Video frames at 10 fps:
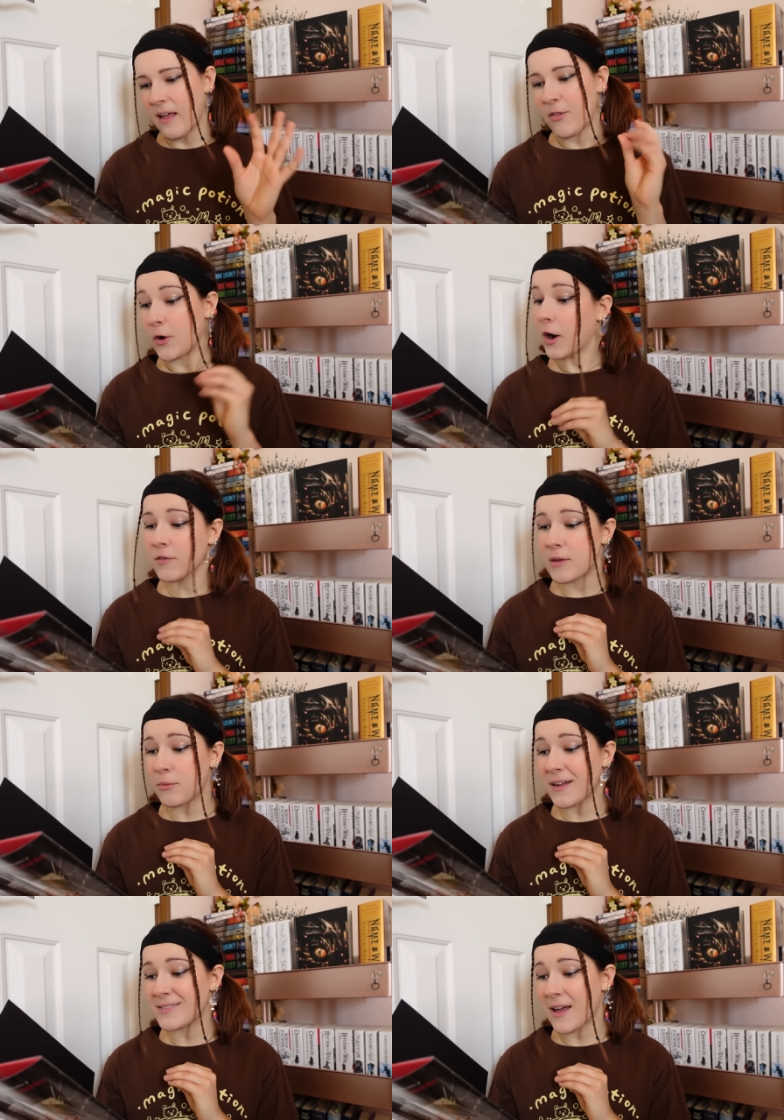and their RV
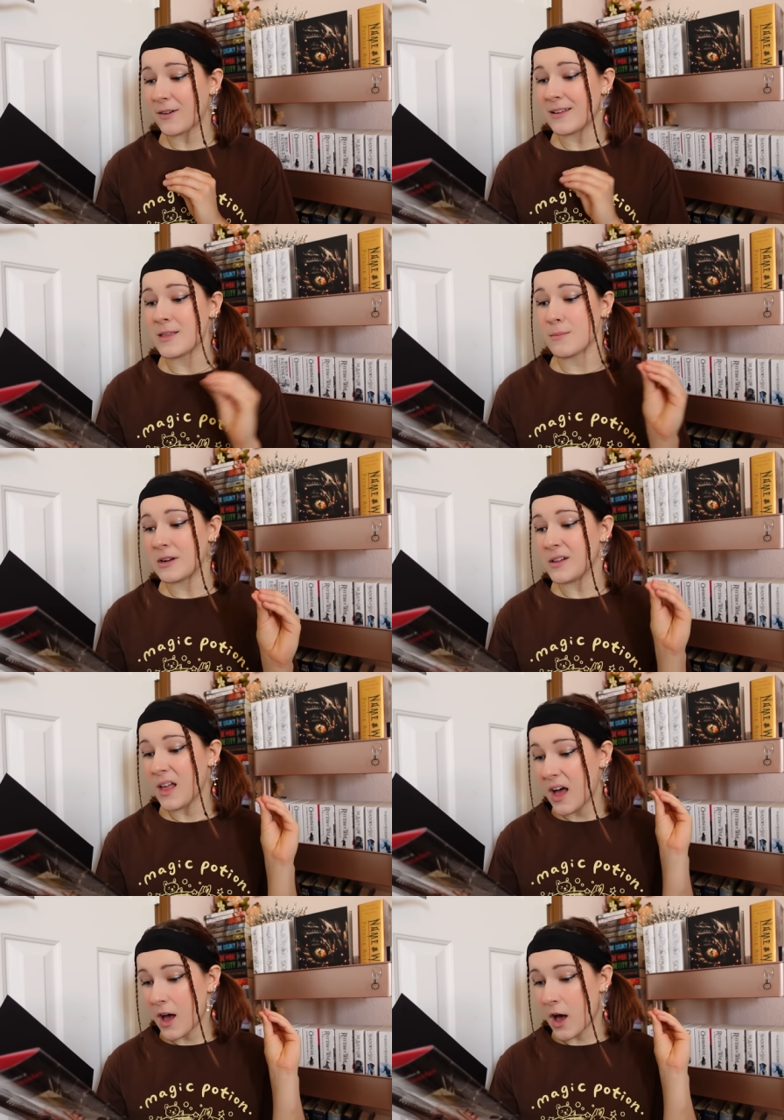breaks down in the
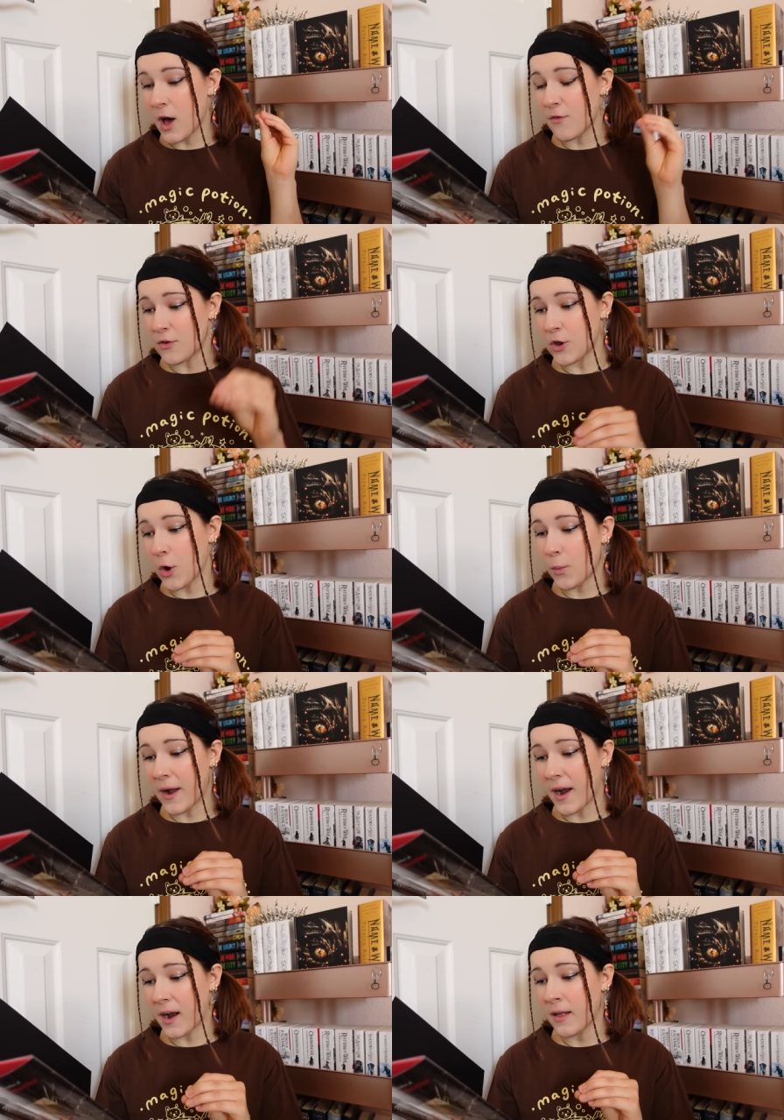middle of
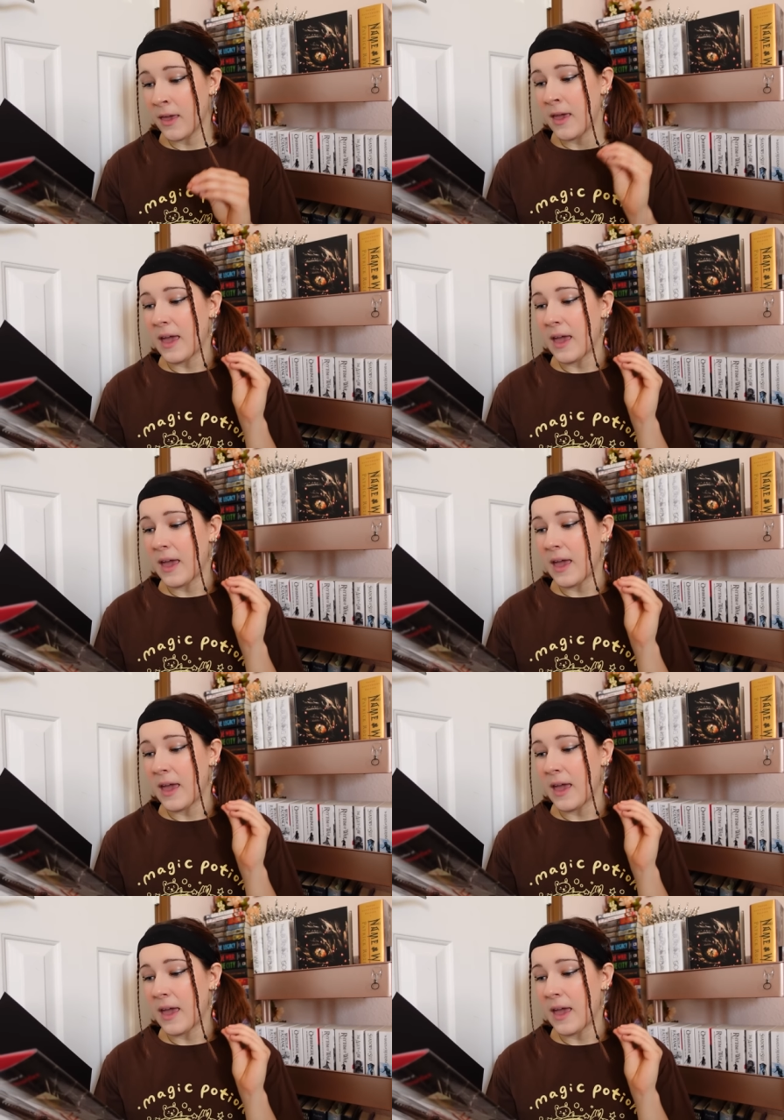nowhere